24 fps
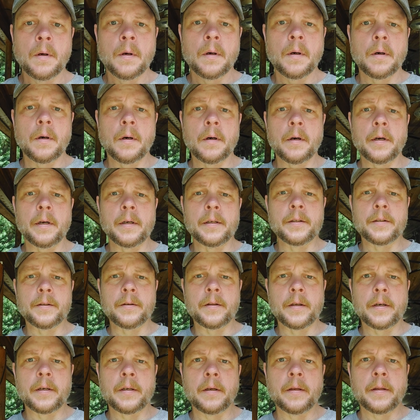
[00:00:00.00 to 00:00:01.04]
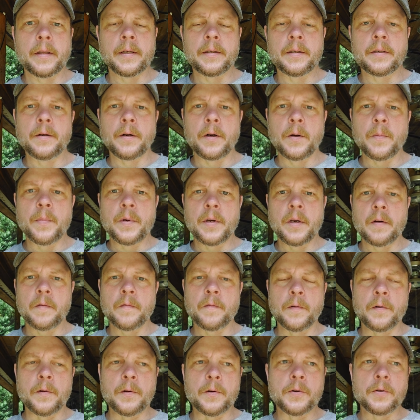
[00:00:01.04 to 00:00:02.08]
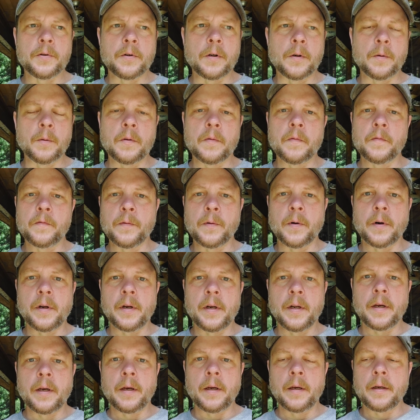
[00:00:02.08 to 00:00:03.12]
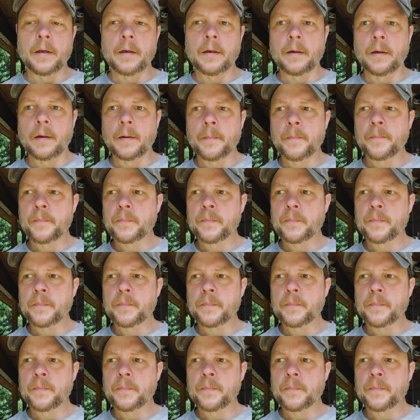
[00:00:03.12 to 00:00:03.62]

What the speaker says: Alright, so that's going to be it for the screwing for today.